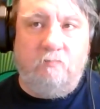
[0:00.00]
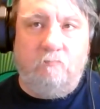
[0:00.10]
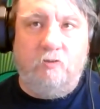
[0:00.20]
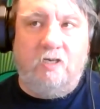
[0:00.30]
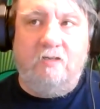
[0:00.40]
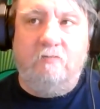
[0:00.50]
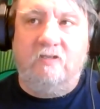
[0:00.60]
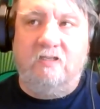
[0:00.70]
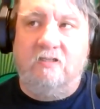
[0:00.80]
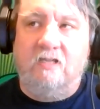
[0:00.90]
when I
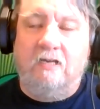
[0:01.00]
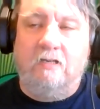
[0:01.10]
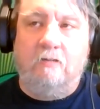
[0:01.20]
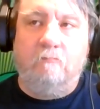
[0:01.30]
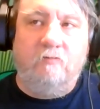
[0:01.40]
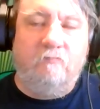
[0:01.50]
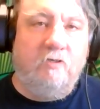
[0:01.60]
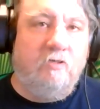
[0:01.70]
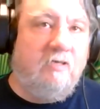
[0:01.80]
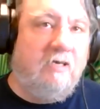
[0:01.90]
did that and we
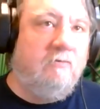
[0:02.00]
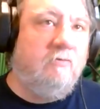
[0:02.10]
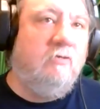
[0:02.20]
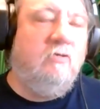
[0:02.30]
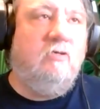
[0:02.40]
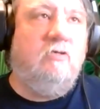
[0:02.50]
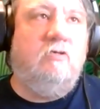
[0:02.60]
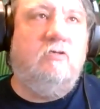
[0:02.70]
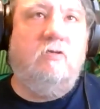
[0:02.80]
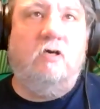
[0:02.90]
figured out
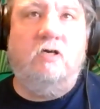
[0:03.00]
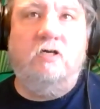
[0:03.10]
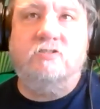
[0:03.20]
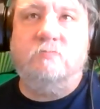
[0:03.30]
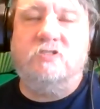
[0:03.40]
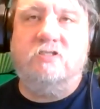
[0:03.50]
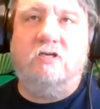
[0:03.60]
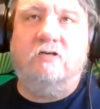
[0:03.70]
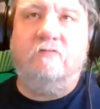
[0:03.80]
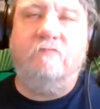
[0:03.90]
some
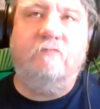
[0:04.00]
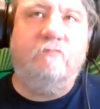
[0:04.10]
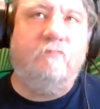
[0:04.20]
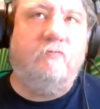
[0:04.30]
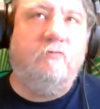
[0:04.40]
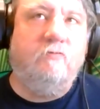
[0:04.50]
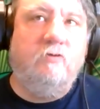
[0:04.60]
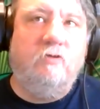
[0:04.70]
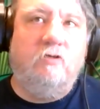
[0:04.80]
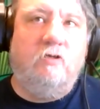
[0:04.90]
stuff.
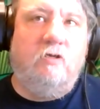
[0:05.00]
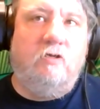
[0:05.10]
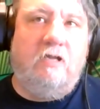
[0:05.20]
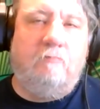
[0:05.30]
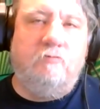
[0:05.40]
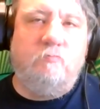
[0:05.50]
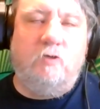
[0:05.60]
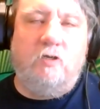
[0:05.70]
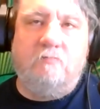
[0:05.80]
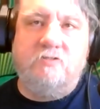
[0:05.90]
That was
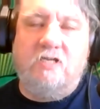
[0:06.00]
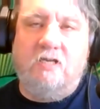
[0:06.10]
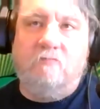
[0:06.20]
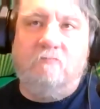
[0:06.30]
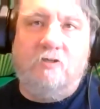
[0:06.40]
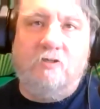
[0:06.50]
when I was taking one